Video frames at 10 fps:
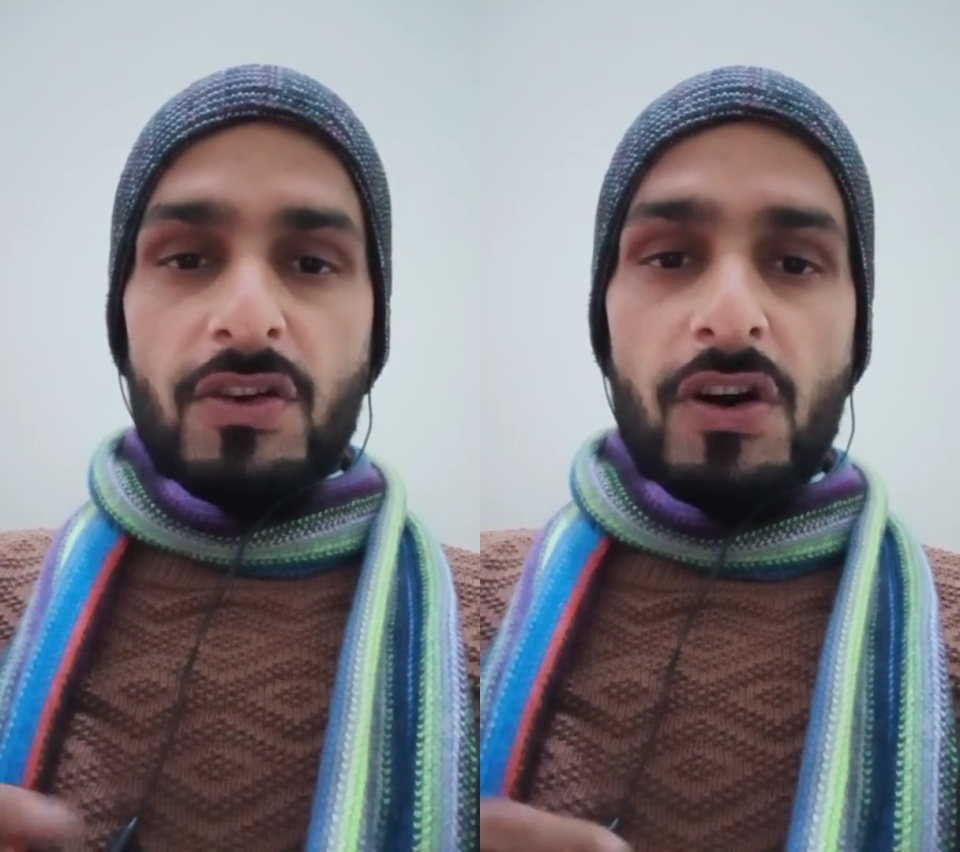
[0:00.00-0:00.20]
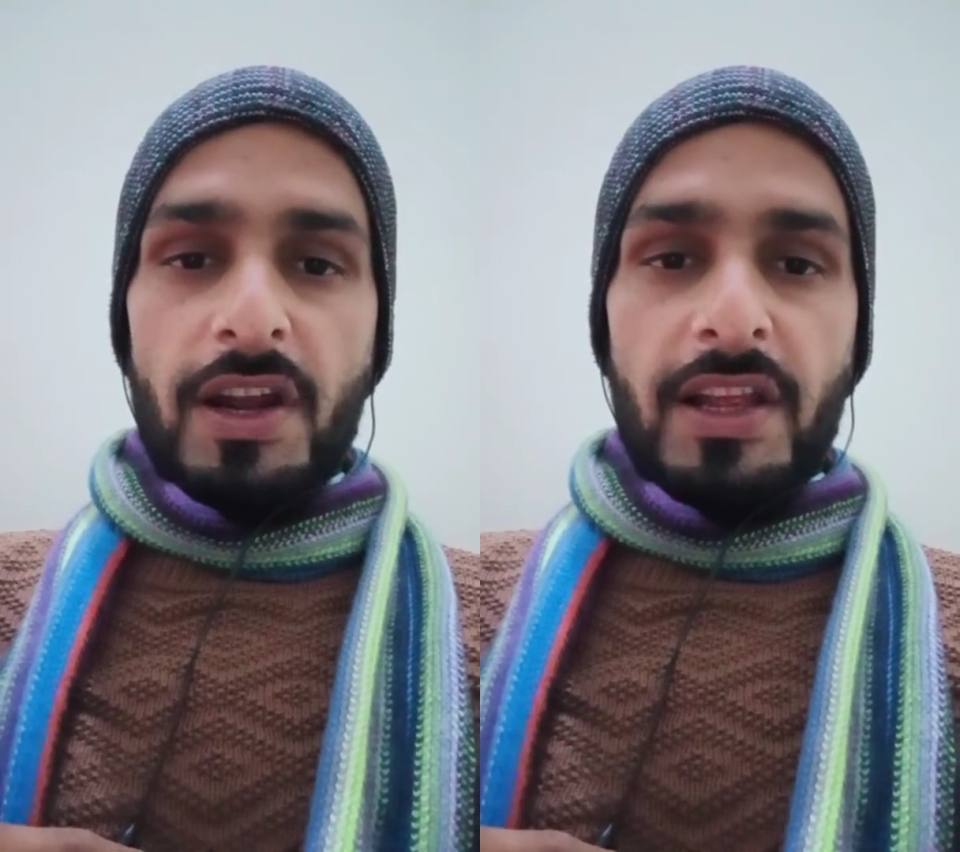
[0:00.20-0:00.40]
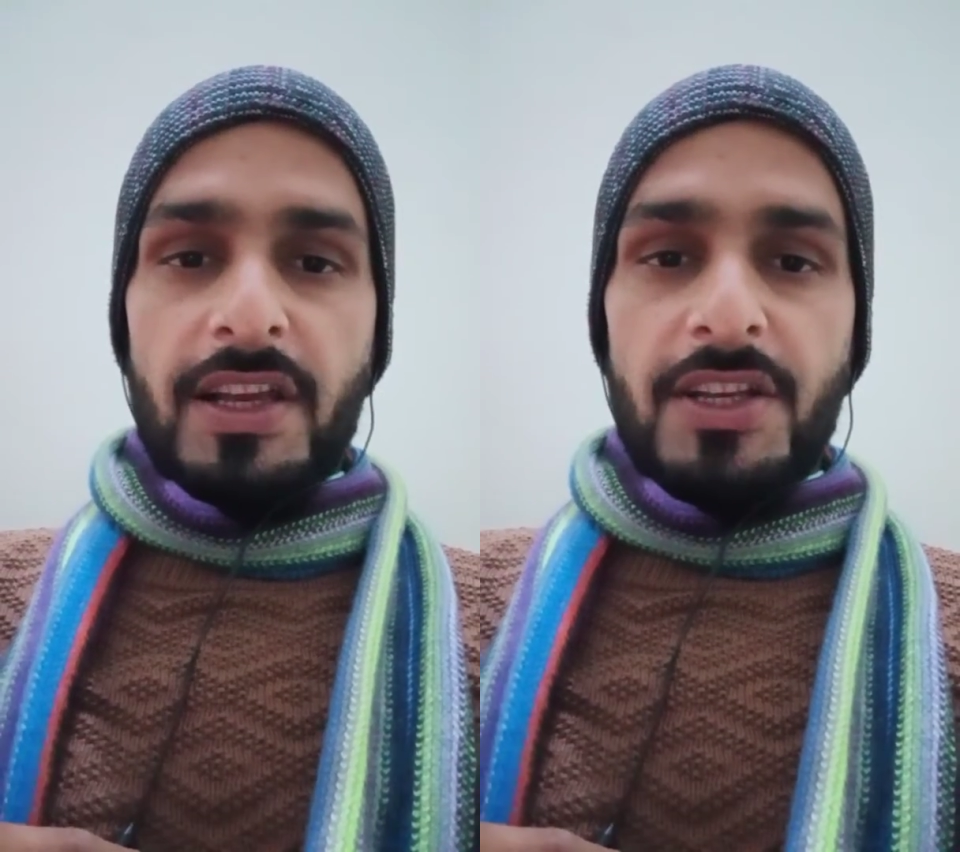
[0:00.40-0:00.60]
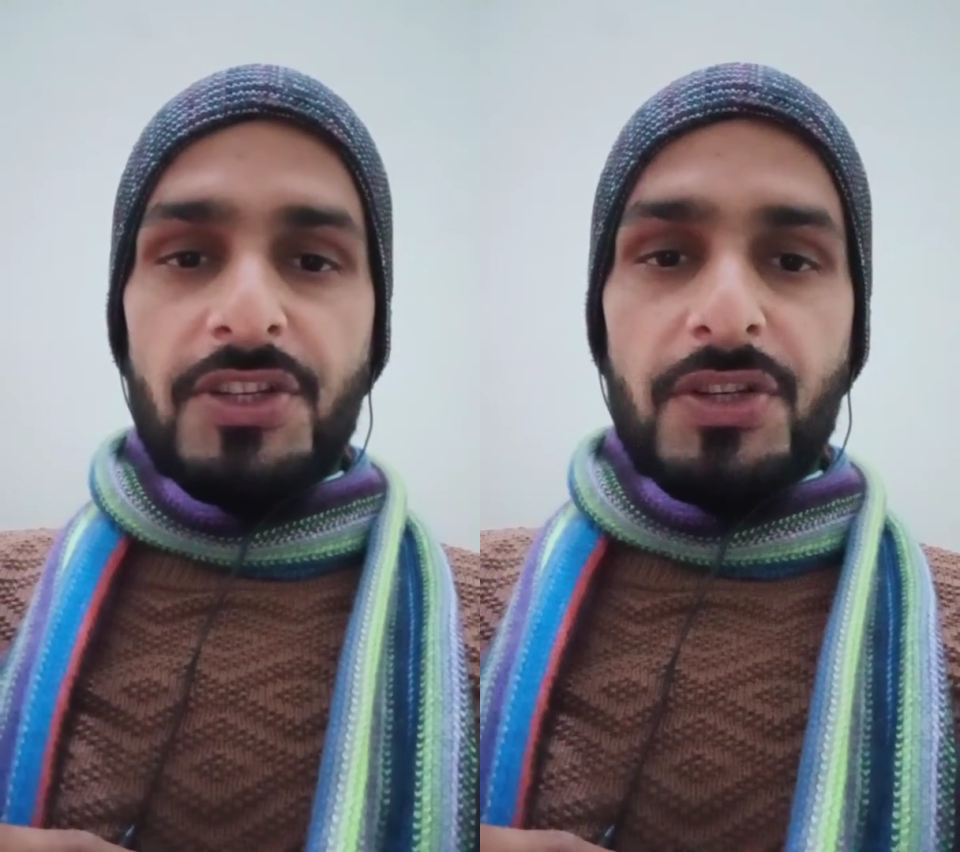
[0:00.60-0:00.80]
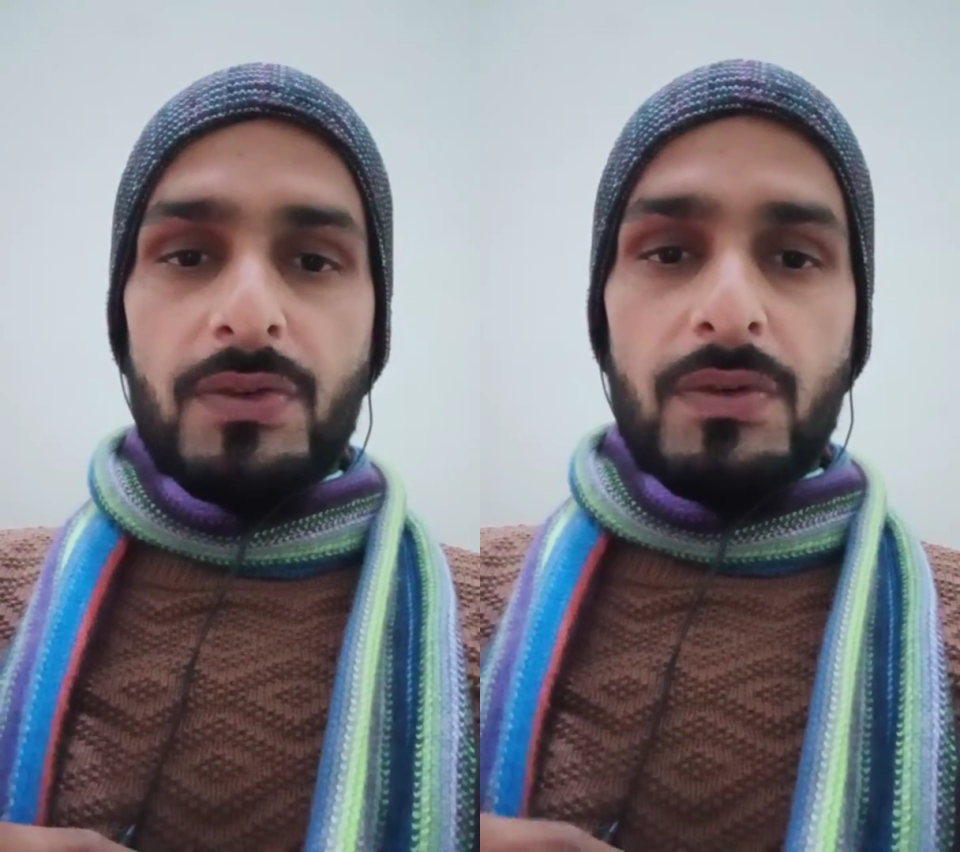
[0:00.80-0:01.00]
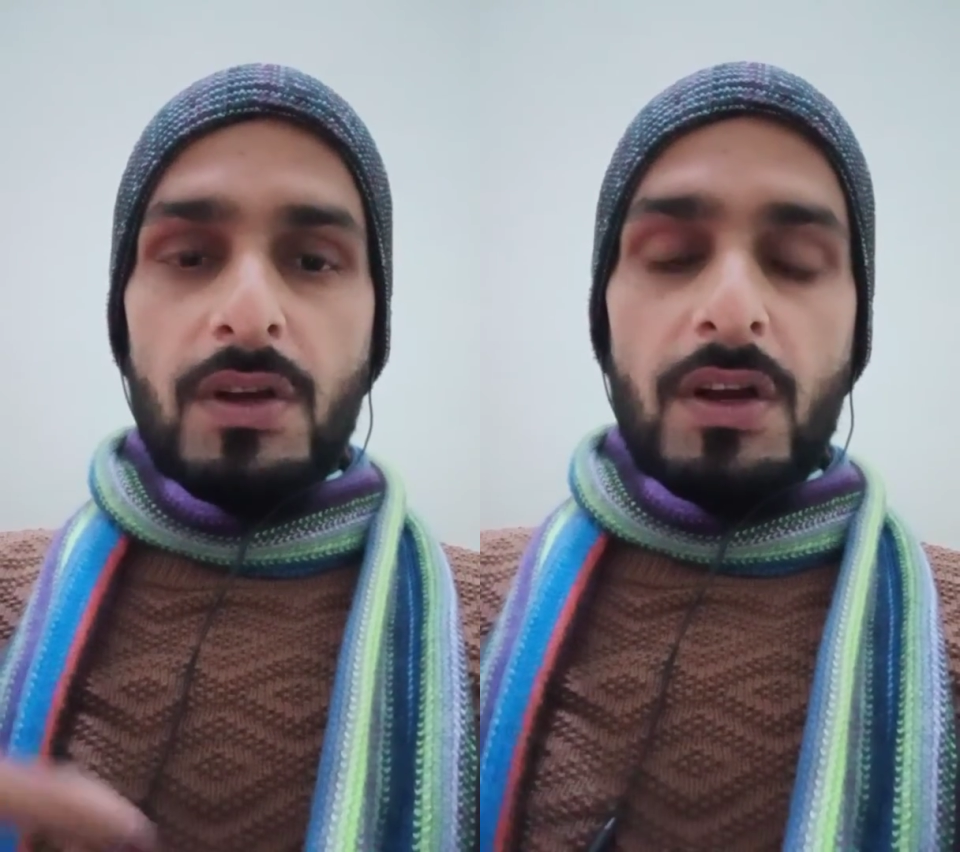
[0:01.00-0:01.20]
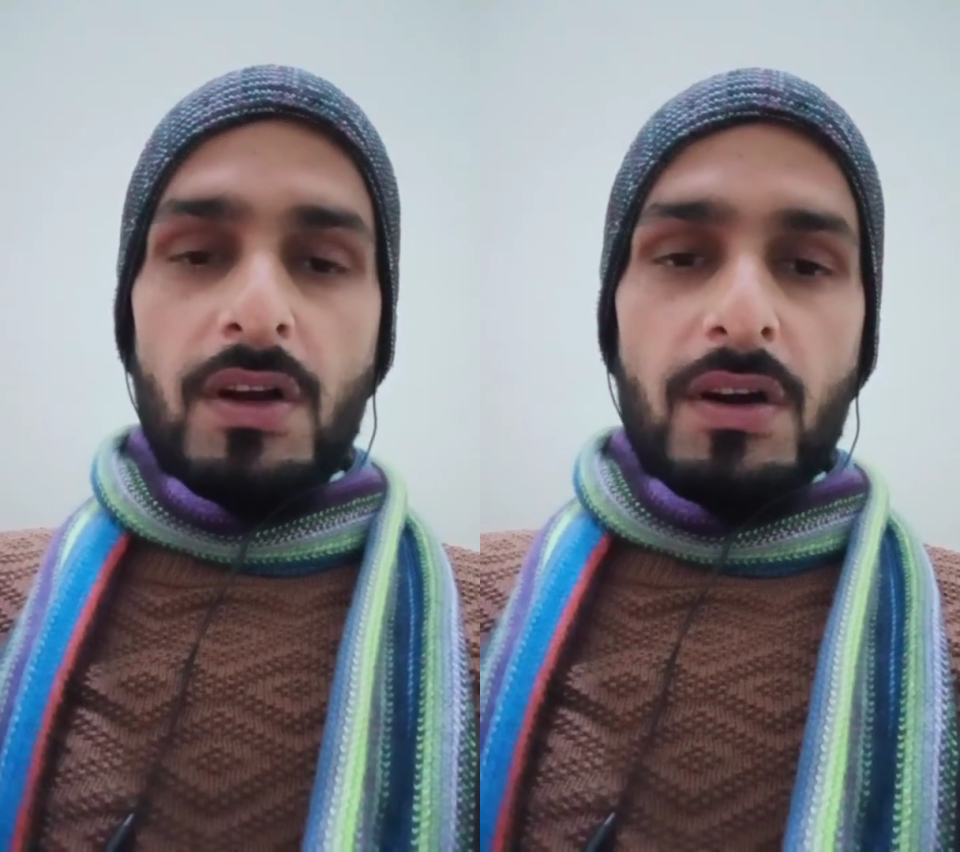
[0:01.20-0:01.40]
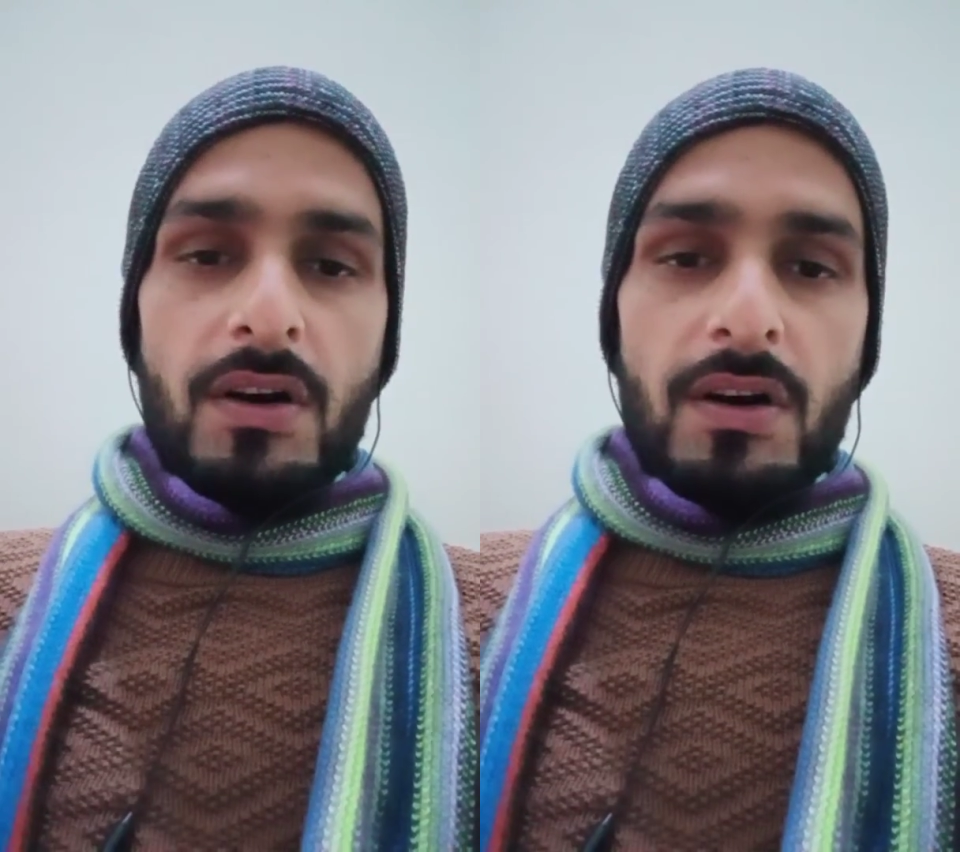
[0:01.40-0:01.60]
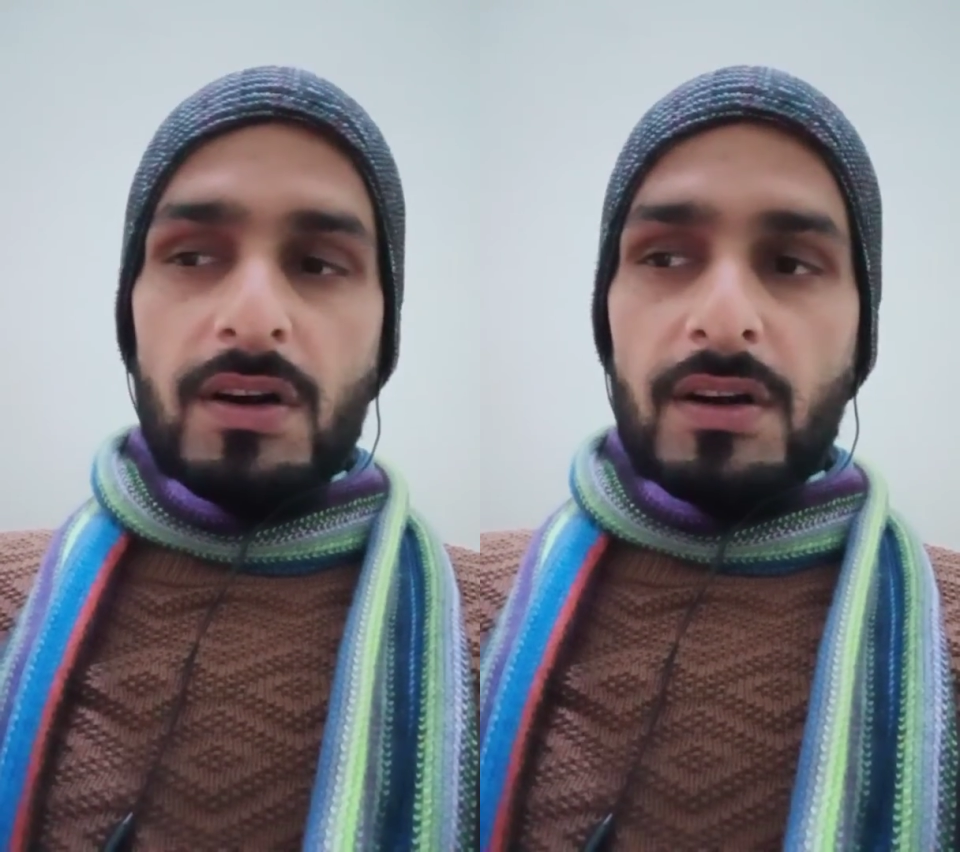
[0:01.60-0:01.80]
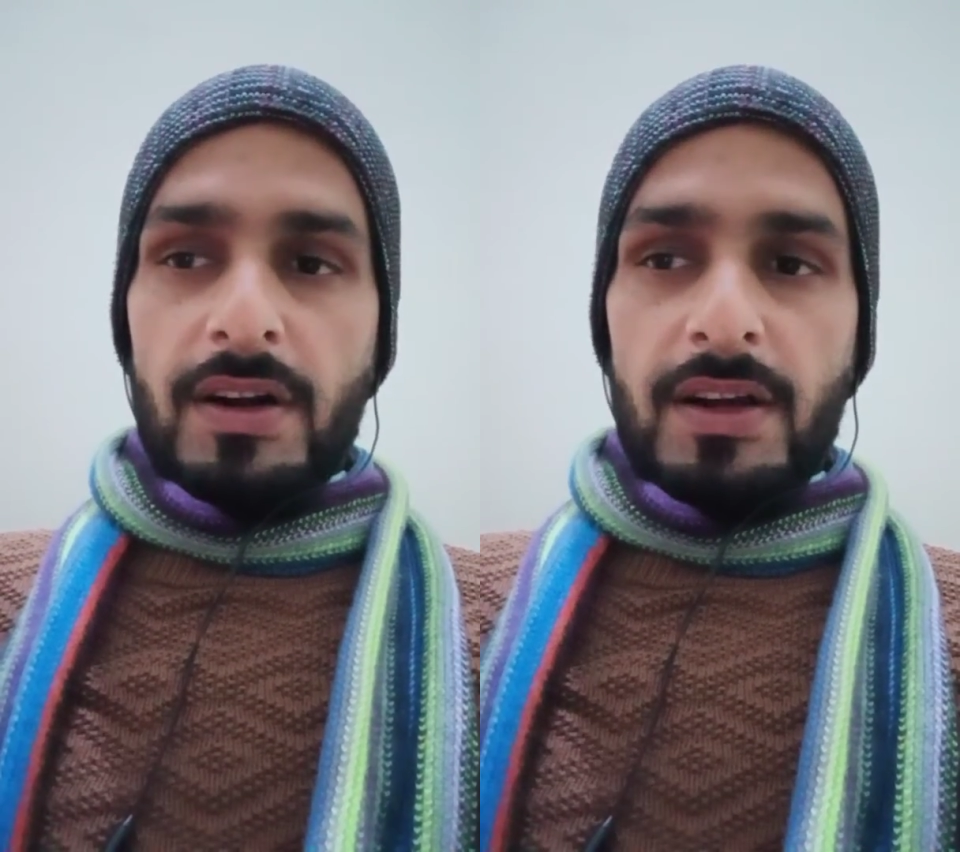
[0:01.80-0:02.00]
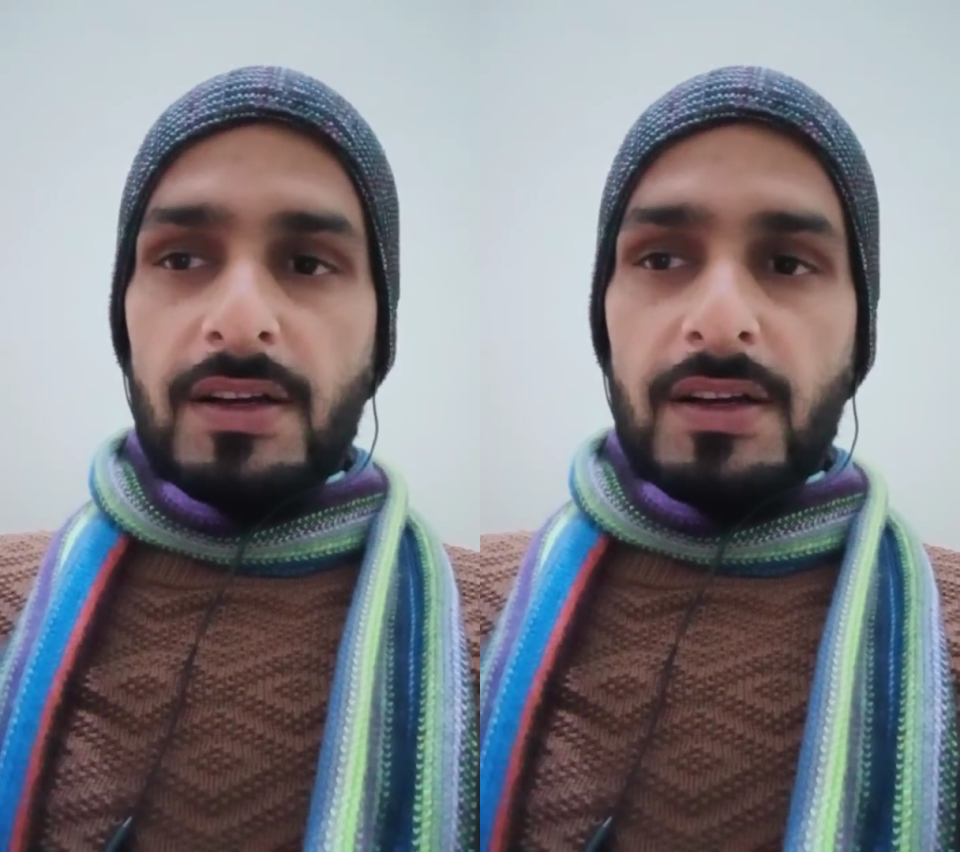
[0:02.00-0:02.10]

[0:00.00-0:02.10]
cardiac issue or